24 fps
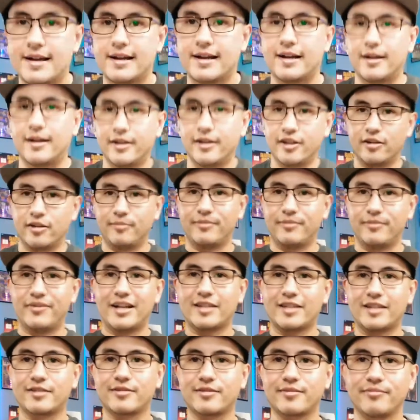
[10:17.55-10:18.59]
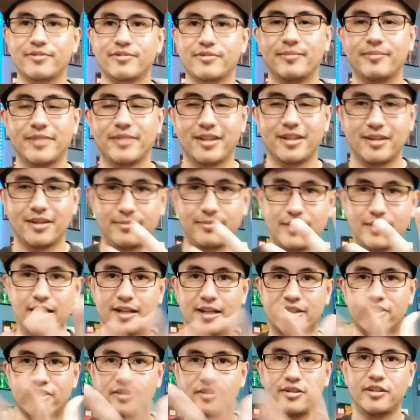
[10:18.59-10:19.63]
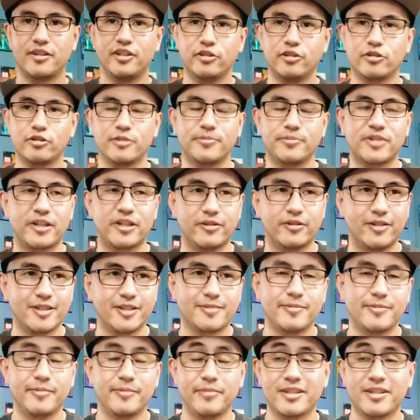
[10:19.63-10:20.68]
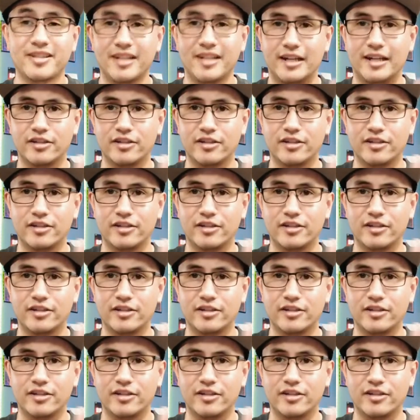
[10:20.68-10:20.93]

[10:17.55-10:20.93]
that's something that my YouTube channel has been missing.